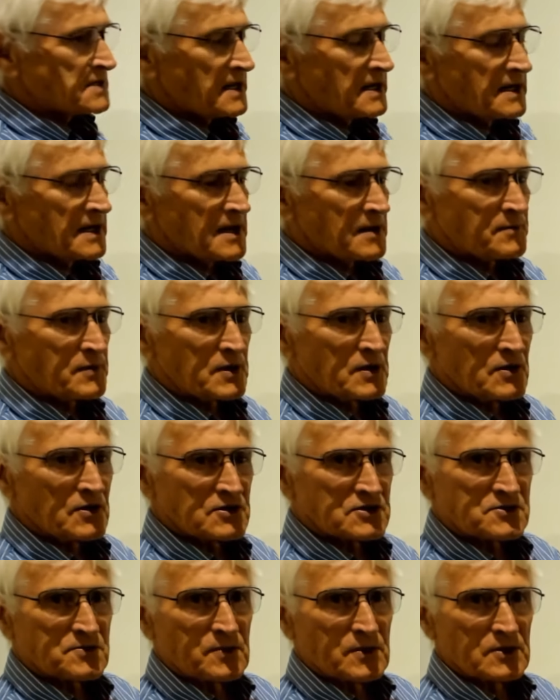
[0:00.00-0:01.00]
ended up in
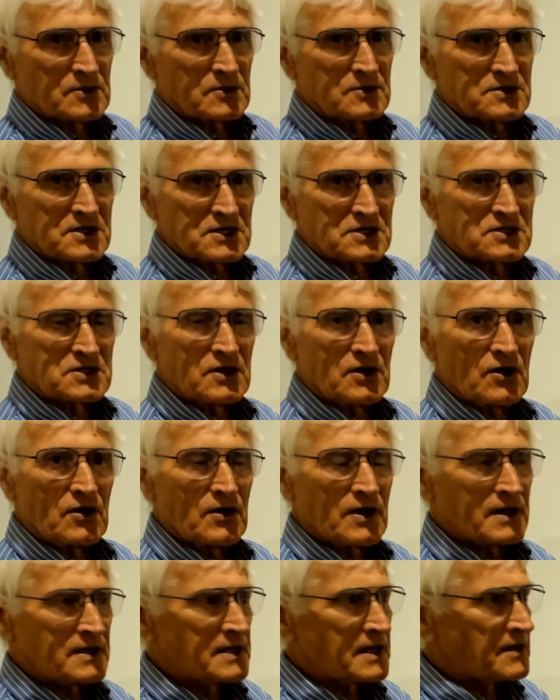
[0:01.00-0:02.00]
hospital, just
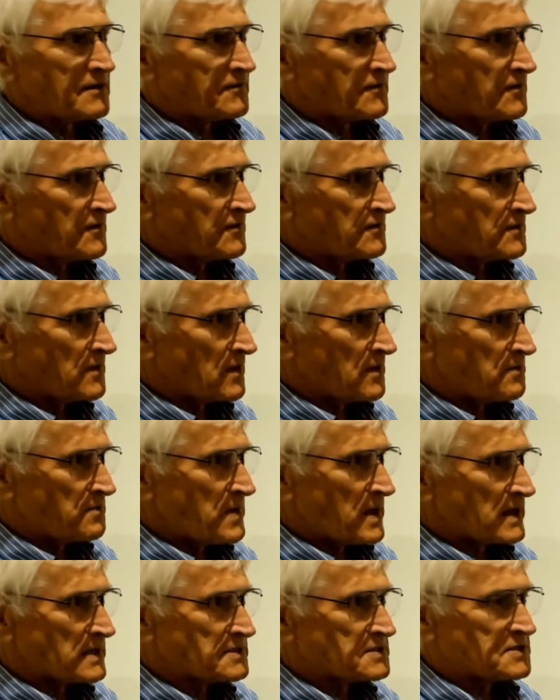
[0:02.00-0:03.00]
lying there for
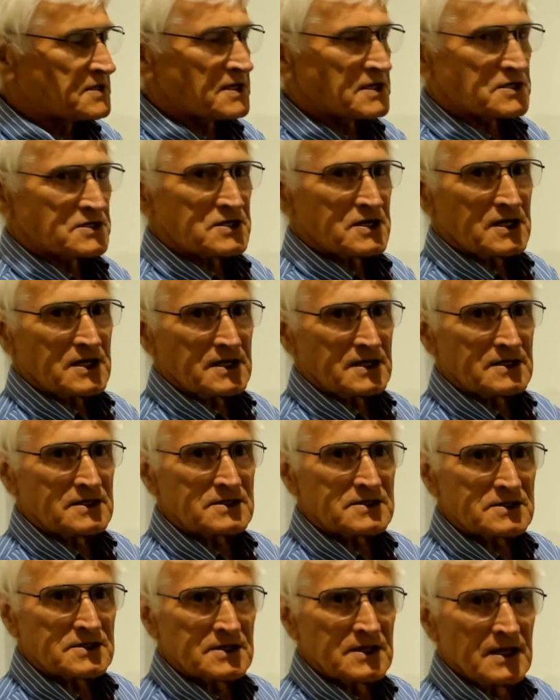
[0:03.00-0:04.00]
about 6
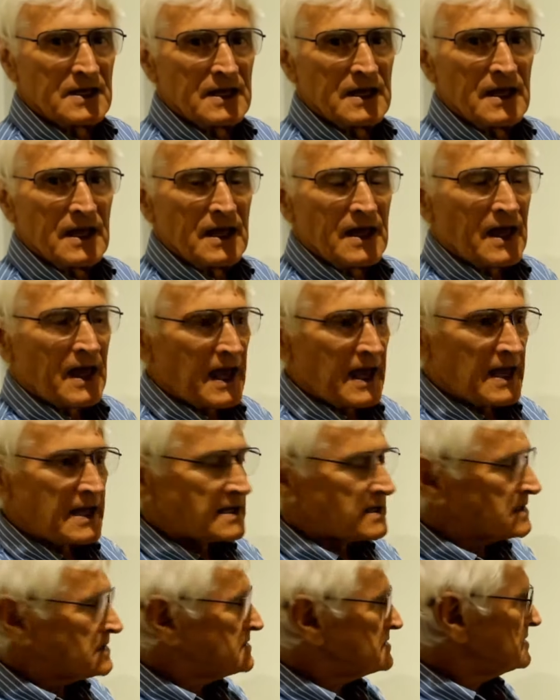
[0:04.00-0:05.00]
years.
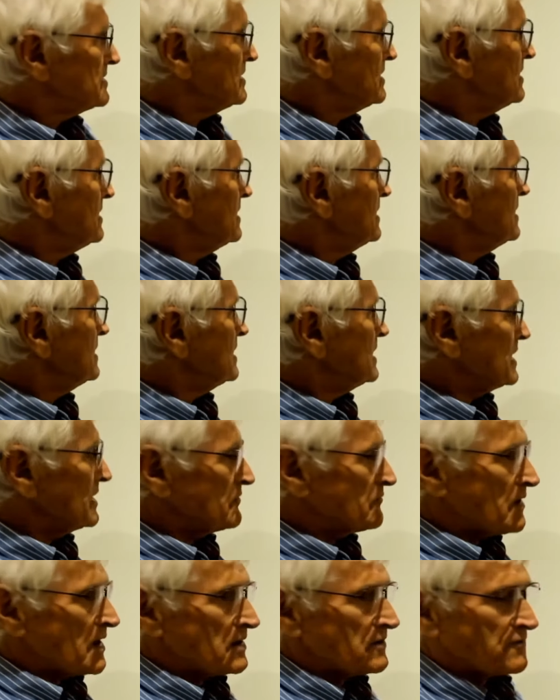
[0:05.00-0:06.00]
And he
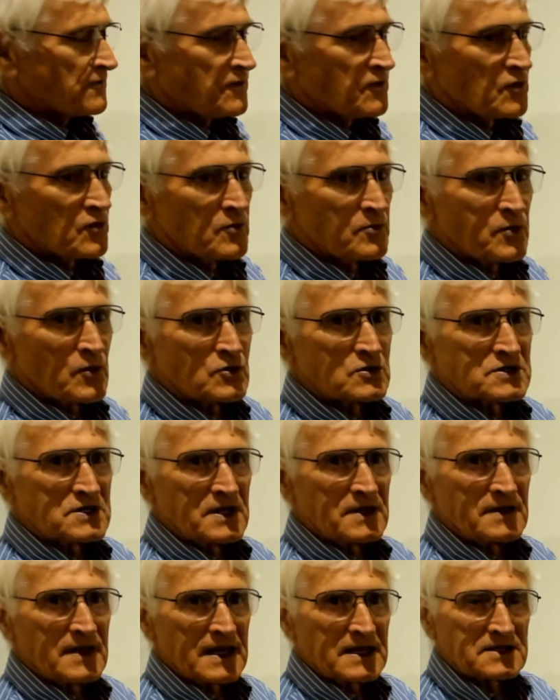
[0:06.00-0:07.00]
wrote 4 books
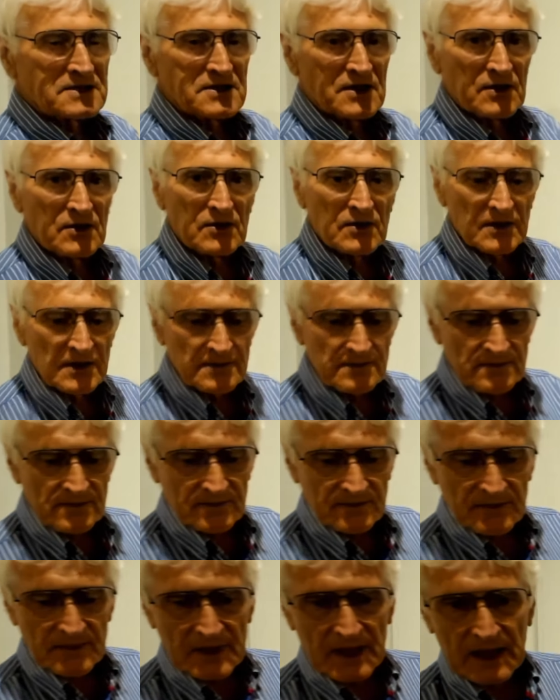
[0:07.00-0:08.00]
in that time.
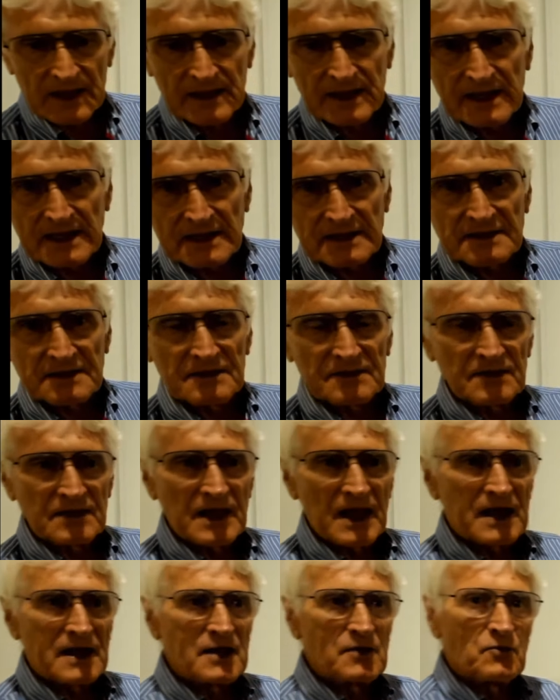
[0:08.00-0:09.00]
And the
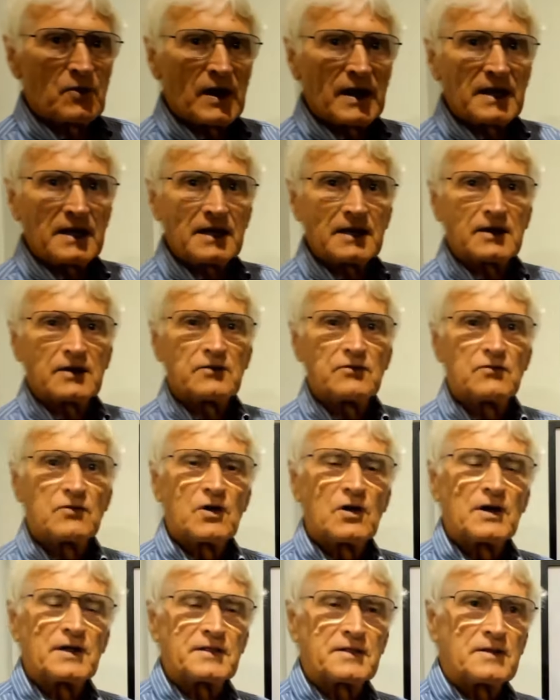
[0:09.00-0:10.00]
only way he could
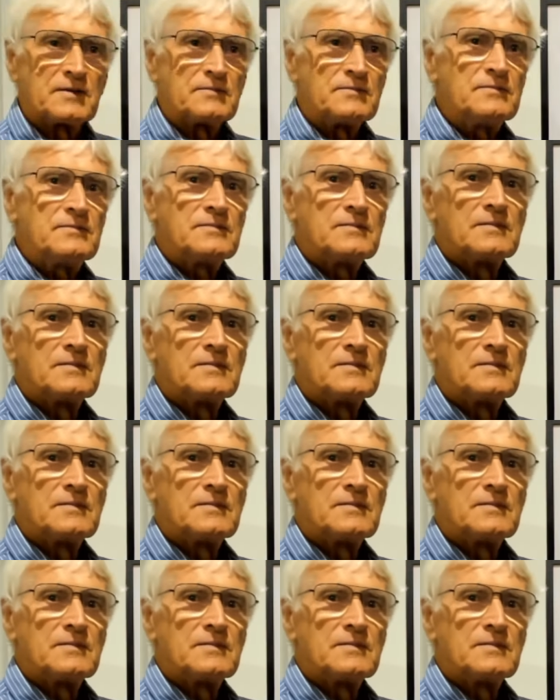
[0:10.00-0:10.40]
write them